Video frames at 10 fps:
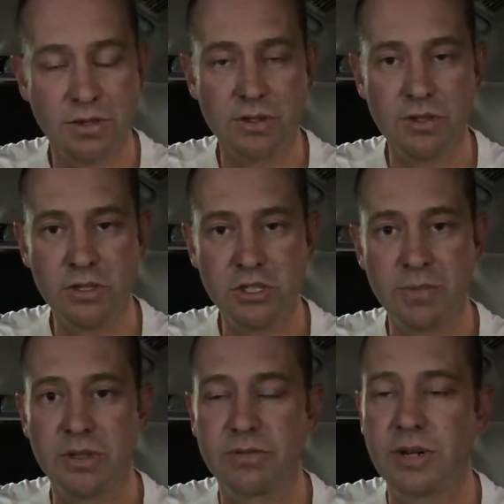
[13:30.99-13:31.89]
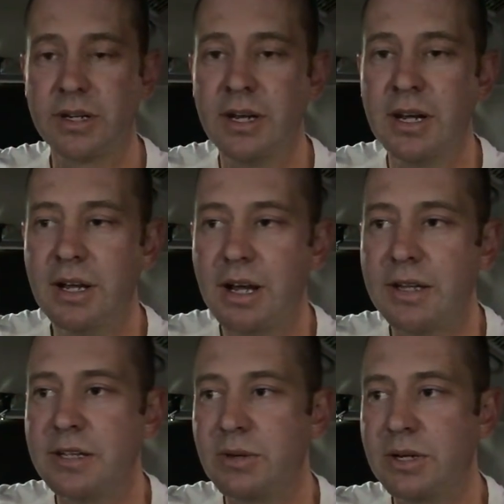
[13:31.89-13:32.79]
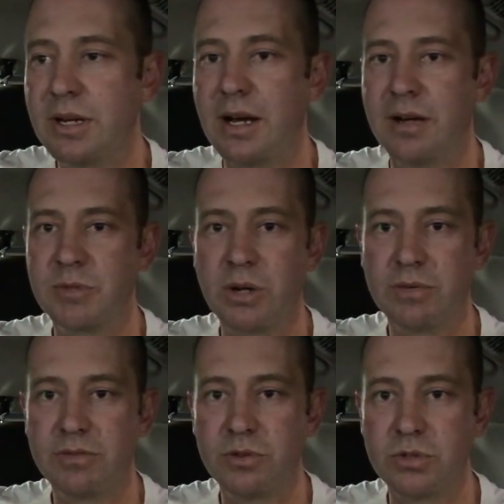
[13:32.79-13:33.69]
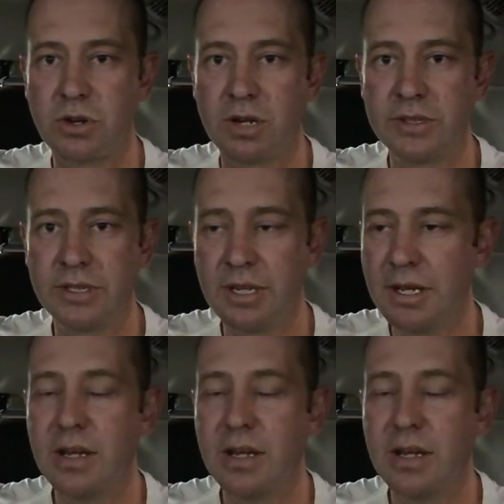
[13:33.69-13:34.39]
You've got Unichip in the front, and then you went, I'm going full driving,